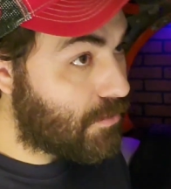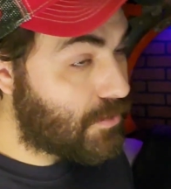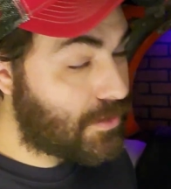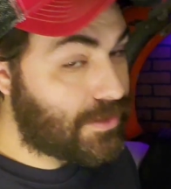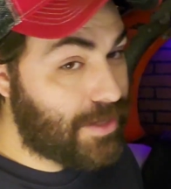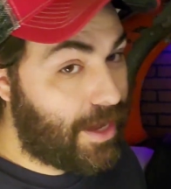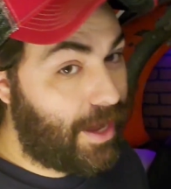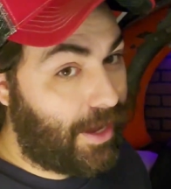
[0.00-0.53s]

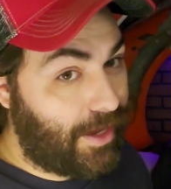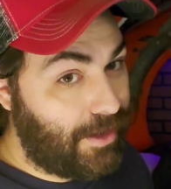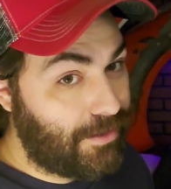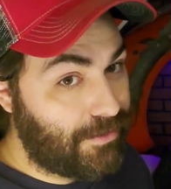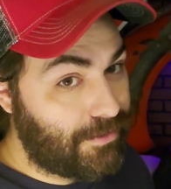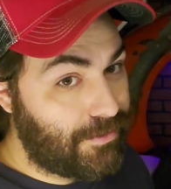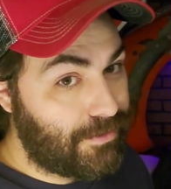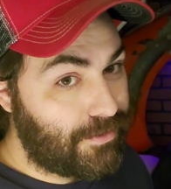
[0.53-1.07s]
say
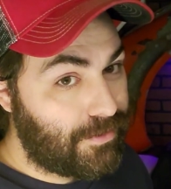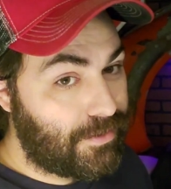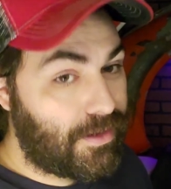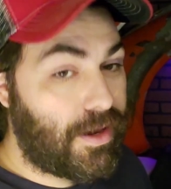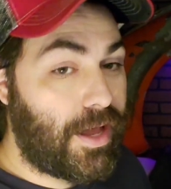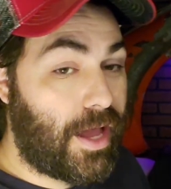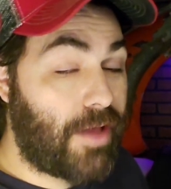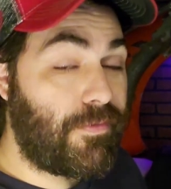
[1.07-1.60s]
that
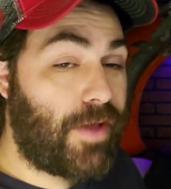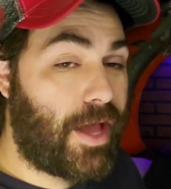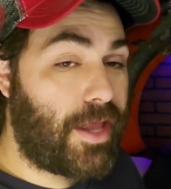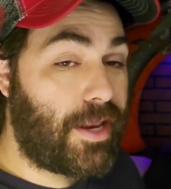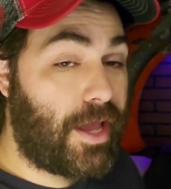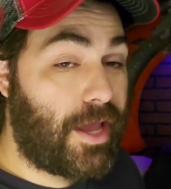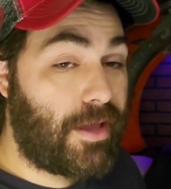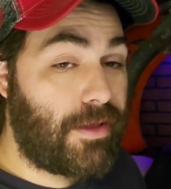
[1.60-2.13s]
I have
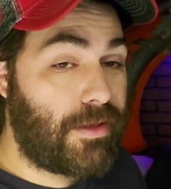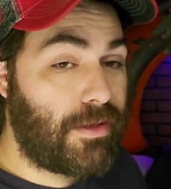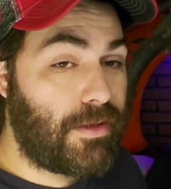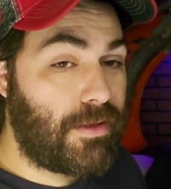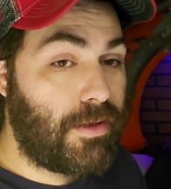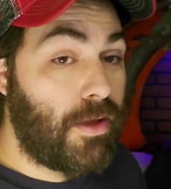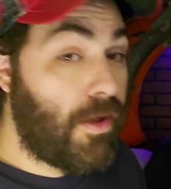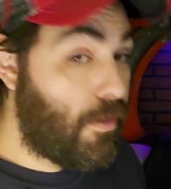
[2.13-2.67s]
had a
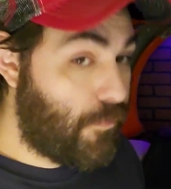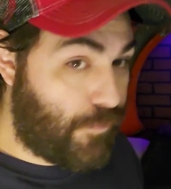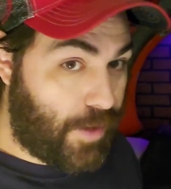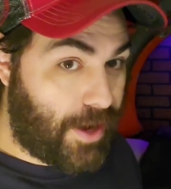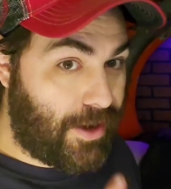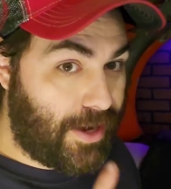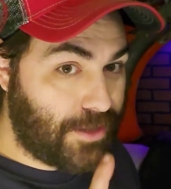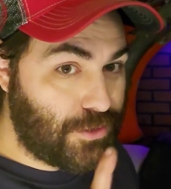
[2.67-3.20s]

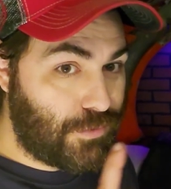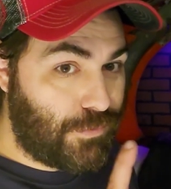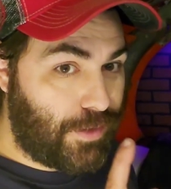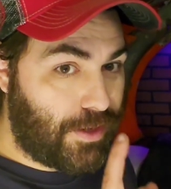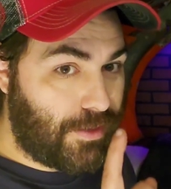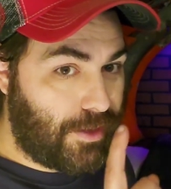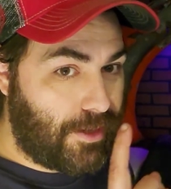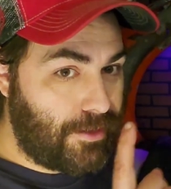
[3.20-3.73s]
Firehazard
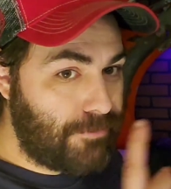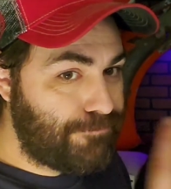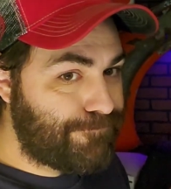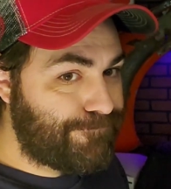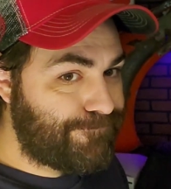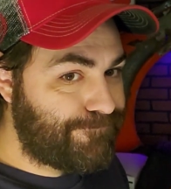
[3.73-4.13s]
Fairlane